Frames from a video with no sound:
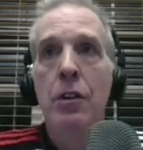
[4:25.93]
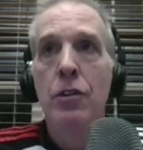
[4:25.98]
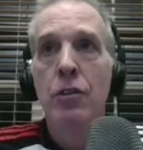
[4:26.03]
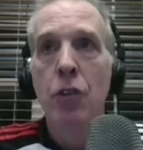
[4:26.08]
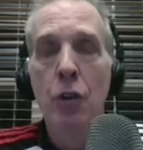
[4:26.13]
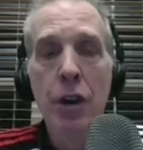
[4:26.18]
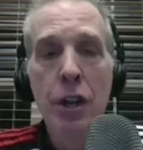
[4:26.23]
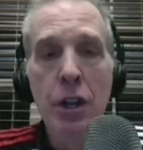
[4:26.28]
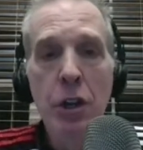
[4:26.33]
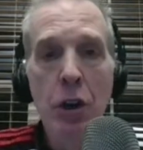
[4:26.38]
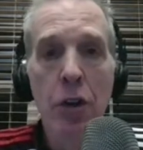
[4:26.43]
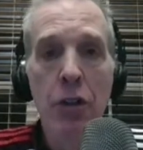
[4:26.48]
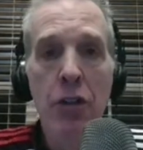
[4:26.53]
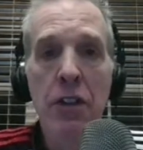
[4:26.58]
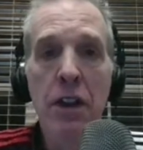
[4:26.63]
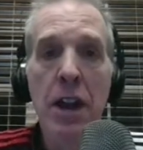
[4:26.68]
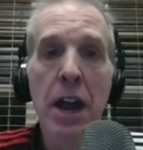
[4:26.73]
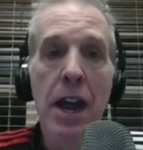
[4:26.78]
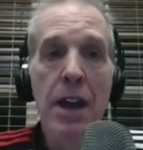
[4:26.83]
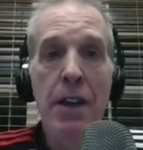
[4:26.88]
Tony Golden
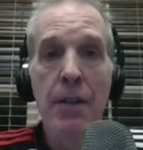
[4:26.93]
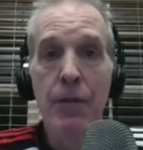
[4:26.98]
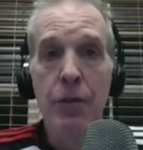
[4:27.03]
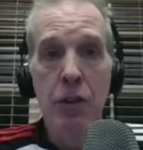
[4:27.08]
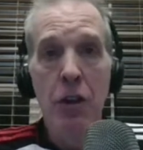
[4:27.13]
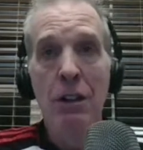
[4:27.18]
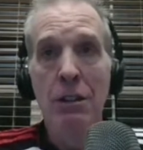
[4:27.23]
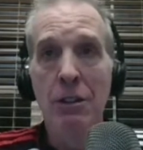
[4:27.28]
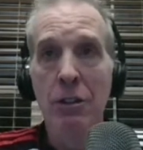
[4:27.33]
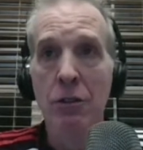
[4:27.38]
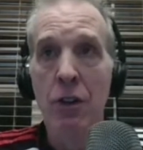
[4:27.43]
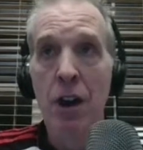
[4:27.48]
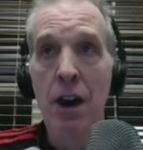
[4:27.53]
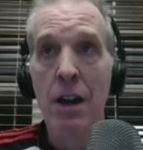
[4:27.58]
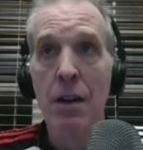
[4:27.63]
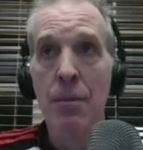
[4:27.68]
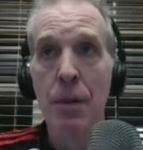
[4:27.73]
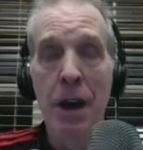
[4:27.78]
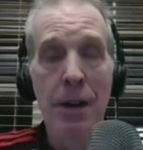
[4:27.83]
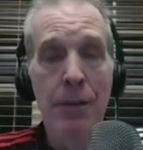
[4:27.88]
and I have talked a
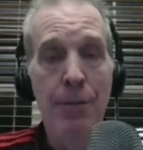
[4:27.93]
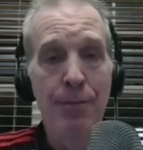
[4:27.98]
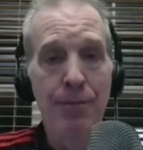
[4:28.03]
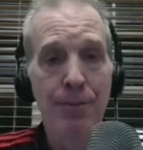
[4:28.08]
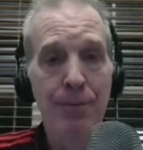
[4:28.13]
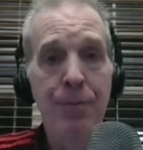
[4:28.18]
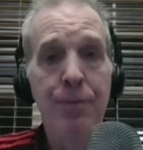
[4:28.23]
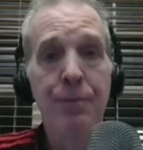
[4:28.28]
lot about